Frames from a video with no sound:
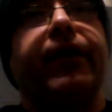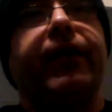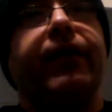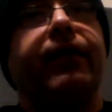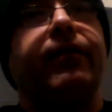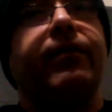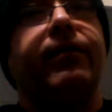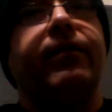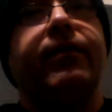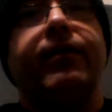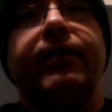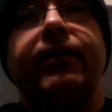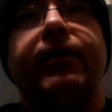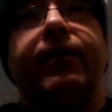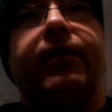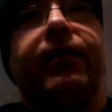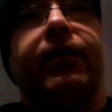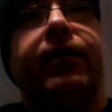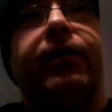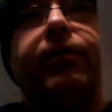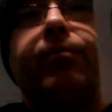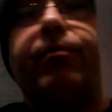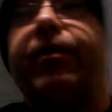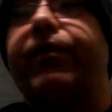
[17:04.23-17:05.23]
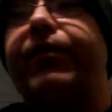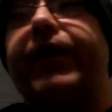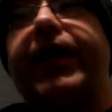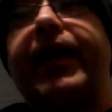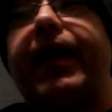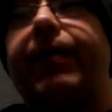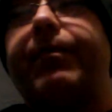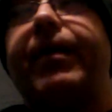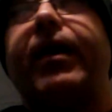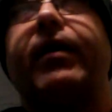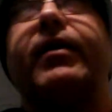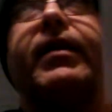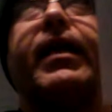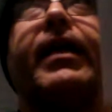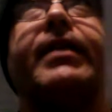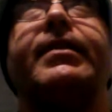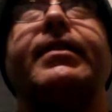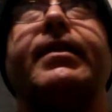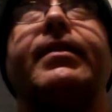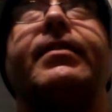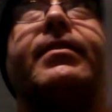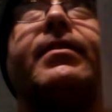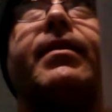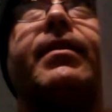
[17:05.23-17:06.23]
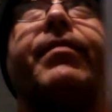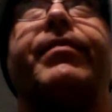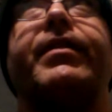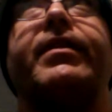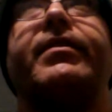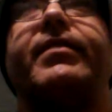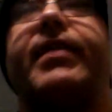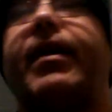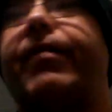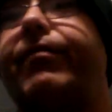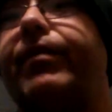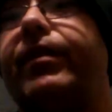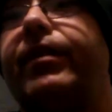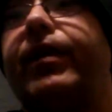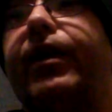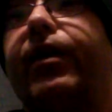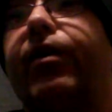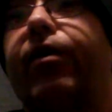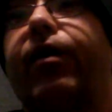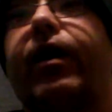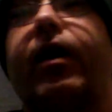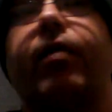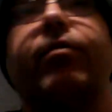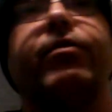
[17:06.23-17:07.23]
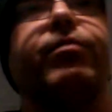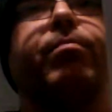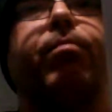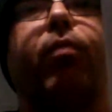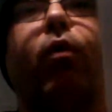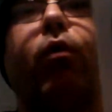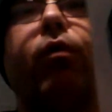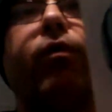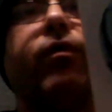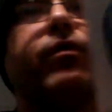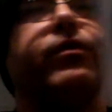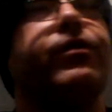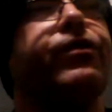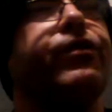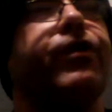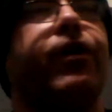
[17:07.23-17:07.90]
And the movie came out in 1977, the year I was born.